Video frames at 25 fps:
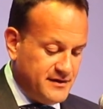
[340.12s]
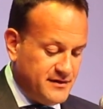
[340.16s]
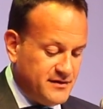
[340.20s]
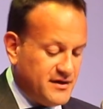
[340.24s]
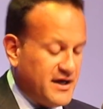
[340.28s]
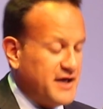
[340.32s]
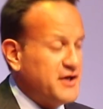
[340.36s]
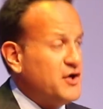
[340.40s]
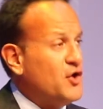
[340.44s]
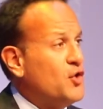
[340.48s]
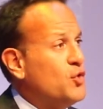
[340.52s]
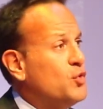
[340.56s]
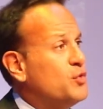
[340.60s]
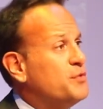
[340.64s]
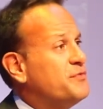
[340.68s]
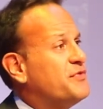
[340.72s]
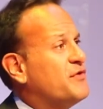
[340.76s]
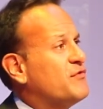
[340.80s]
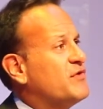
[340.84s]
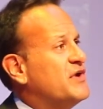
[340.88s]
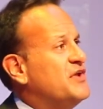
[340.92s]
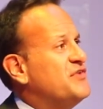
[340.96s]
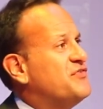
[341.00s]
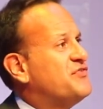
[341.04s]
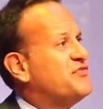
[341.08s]
I know there
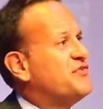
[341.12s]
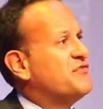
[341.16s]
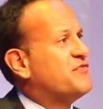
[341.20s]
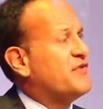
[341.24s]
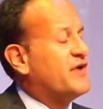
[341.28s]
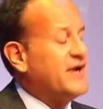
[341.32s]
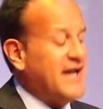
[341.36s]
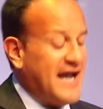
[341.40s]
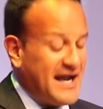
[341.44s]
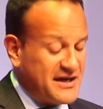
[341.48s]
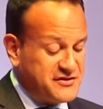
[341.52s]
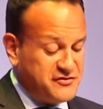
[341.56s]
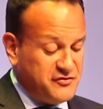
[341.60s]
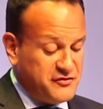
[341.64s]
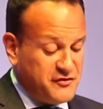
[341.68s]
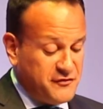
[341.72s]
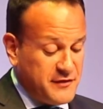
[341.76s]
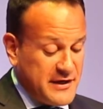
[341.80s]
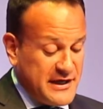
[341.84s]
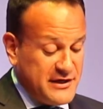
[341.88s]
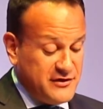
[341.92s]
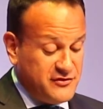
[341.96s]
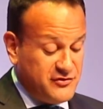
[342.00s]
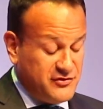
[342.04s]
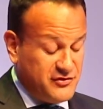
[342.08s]
is a very active
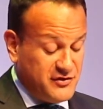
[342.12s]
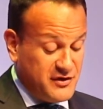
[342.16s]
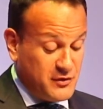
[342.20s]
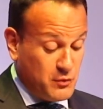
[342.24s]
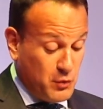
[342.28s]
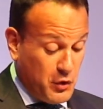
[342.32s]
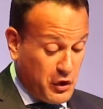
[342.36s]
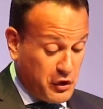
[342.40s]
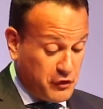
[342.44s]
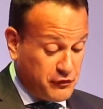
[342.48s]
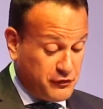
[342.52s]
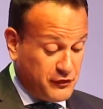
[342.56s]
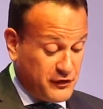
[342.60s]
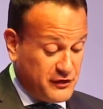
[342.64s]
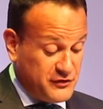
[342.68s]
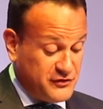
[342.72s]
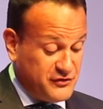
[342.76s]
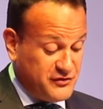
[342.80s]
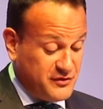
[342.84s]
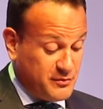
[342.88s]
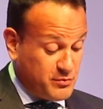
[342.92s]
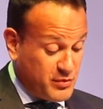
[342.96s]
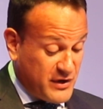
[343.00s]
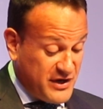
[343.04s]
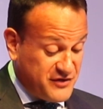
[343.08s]
debate in Waterford
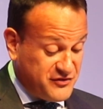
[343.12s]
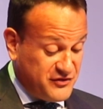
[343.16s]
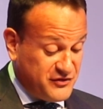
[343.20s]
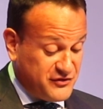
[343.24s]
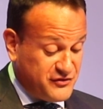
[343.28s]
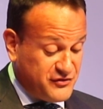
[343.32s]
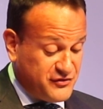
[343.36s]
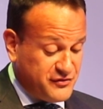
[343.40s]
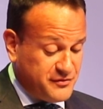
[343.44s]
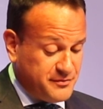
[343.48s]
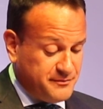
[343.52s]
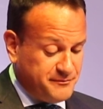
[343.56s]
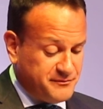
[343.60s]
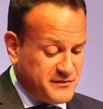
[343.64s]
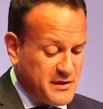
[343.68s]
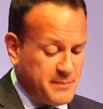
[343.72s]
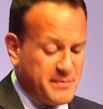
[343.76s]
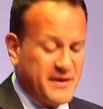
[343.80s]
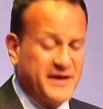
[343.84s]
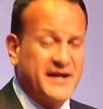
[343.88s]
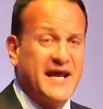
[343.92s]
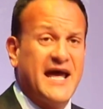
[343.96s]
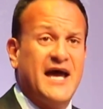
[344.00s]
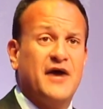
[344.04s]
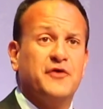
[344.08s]
at present
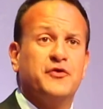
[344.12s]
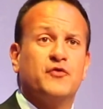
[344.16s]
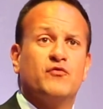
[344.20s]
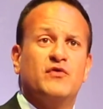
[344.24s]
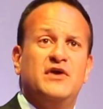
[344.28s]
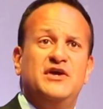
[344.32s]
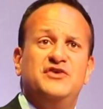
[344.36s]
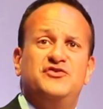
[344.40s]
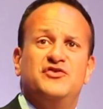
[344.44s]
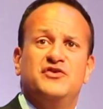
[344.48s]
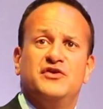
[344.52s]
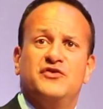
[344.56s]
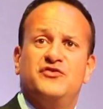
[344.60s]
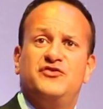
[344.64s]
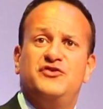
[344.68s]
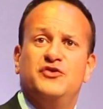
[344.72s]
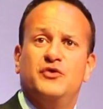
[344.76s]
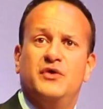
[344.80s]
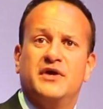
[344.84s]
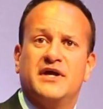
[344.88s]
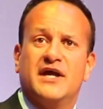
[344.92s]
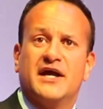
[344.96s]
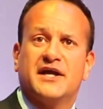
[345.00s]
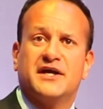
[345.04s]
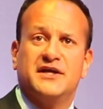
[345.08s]
about how the region is
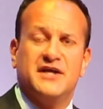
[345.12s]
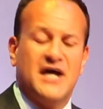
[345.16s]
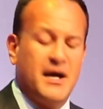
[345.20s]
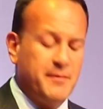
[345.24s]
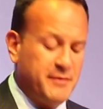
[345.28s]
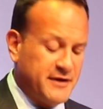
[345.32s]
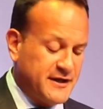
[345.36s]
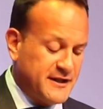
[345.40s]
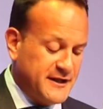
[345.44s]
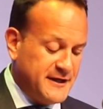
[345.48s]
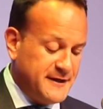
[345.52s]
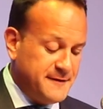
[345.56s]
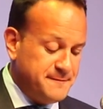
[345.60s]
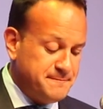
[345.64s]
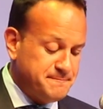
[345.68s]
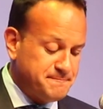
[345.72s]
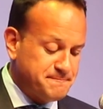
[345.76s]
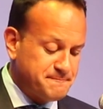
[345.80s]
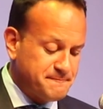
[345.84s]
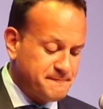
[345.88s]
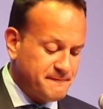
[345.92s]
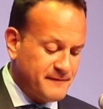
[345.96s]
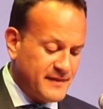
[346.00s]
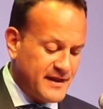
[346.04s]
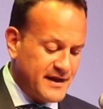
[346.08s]
doing economically.
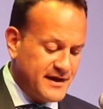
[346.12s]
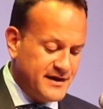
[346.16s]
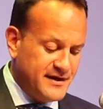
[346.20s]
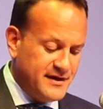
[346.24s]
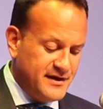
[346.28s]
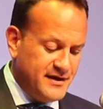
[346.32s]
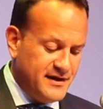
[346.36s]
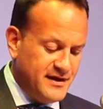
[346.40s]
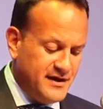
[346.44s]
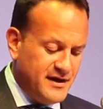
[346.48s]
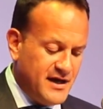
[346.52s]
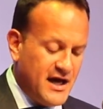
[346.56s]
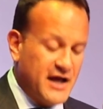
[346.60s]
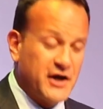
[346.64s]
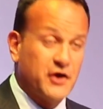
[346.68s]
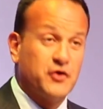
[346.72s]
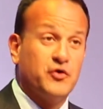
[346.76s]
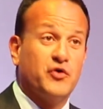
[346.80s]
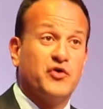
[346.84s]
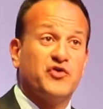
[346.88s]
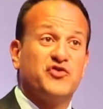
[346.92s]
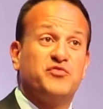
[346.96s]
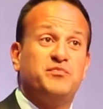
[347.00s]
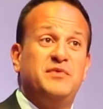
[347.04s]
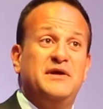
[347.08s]
And of
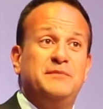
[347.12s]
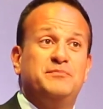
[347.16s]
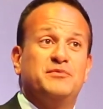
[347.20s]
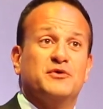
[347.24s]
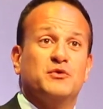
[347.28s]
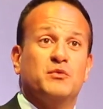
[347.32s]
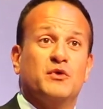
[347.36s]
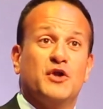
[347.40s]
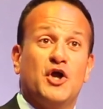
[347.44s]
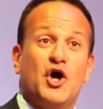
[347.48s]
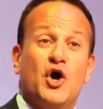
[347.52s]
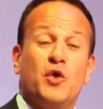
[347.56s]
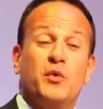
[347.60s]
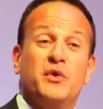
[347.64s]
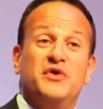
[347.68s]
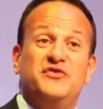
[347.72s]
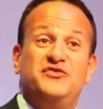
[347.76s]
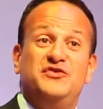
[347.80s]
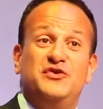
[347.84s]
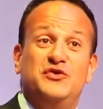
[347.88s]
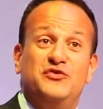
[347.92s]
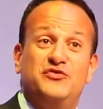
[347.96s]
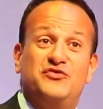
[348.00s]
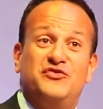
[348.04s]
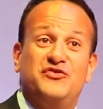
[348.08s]
course, people will always
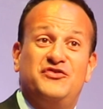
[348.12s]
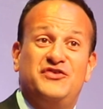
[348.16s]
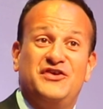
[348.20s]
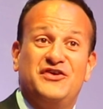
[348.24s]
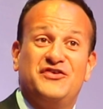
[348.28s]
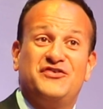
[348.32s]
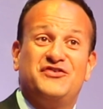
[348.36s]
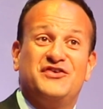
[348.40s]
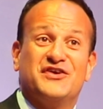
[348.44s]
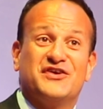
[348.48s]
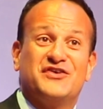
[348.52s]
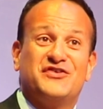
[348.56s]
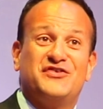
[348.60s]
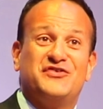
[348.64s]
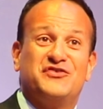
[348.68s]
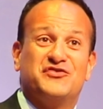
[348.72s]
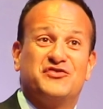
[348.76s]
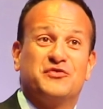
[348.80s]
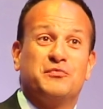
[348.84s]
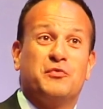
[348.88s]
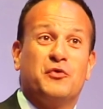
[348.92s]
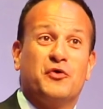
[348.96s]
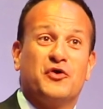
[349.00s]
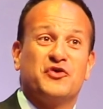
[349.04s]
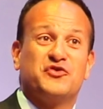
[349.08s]
use statistics to
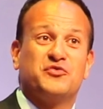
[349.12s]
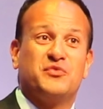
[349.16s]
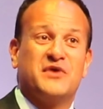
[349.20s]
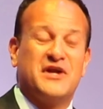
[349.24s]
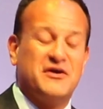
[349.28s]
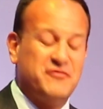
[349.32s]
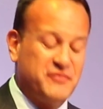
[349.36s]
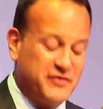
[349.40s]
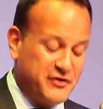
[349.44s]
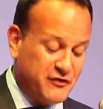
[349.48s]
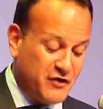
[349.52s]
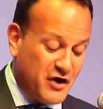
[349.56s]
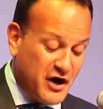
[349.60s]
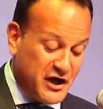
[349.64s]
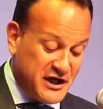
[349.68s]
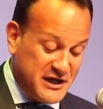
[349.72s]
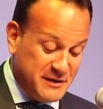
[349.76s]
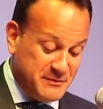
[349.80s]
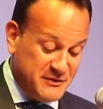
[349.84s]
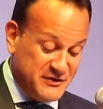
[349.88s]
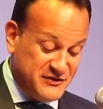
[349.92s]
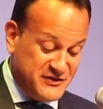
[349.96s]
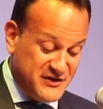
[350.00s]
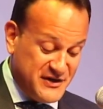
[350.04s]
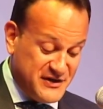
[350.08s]
support whatever their
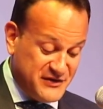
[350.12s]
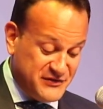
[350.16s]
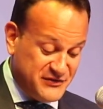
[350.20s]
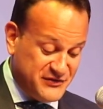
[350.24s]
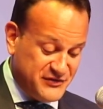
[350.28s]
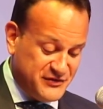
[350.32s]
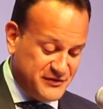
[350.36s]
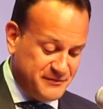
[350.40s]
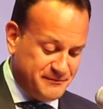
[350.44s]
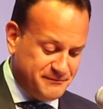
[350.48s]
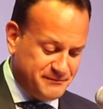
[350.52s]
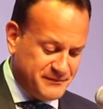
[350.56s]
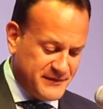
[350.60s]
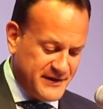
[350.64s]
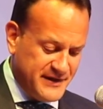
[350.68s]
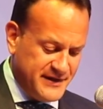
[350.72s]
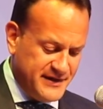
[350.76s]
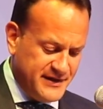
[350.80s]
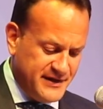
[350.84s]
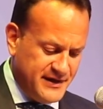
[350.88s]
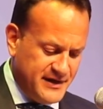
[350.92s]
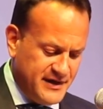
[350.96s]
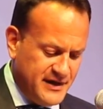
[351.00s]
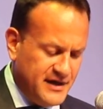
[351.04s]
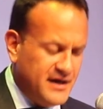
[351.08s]
argument is.
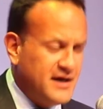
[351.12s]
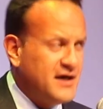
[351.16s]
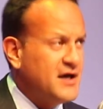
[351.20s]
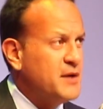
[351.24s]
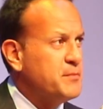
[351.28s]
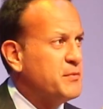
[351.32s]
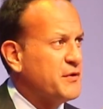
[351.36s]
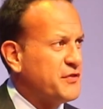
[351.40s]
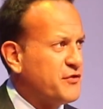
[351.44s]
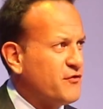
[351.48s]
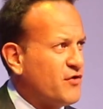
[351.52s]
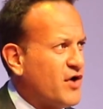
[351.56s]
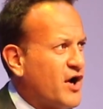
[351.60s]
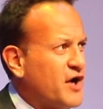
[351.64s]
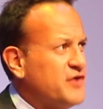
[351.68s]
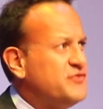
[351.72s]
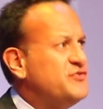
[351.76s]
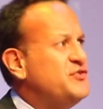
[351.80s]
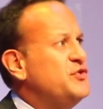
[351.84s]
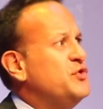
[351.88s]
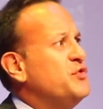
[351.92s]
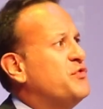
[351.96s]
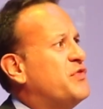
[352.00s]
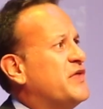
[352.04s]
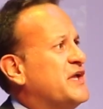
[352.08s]
But there are
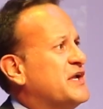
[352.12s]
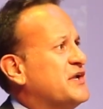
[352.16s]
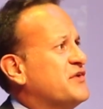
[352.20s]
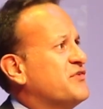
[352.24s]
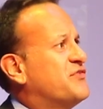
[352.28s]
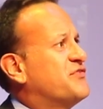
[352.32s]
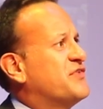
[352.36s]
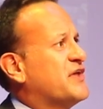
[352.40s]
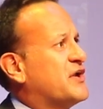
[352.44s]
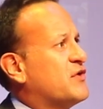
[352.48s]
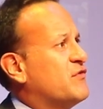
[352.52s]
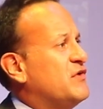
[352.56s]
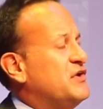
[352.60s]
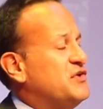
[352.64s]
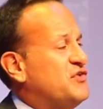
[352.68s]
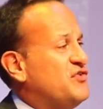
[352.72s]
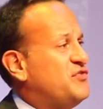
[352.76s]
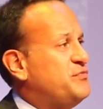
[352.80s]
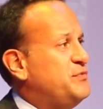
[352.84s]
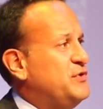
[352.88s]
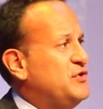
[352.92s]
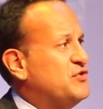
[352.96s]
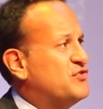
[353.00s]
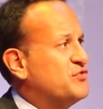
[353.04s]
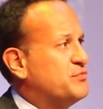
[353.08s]
2 things that are
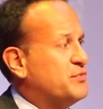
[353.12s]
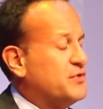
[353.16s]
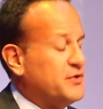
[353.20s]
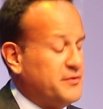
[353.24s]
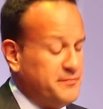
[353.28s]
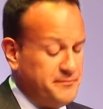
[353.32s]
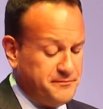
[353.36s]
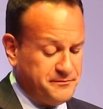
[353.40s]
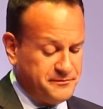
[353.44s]
indisputable.